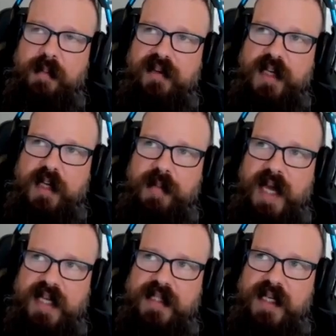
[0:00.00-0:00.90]
from having
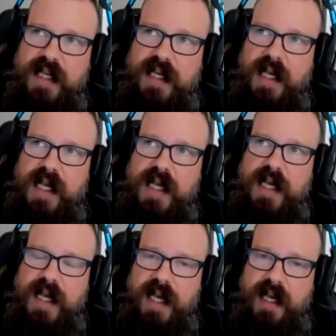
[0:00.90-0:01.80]
capacity,
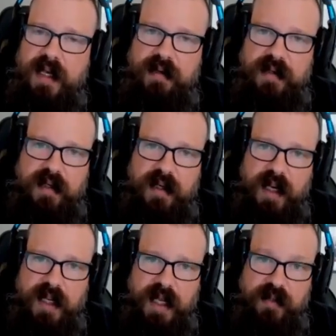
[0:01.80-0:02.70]
And
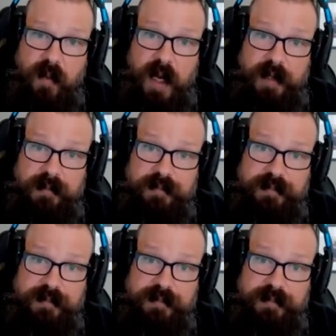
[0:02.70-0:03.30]
that's why.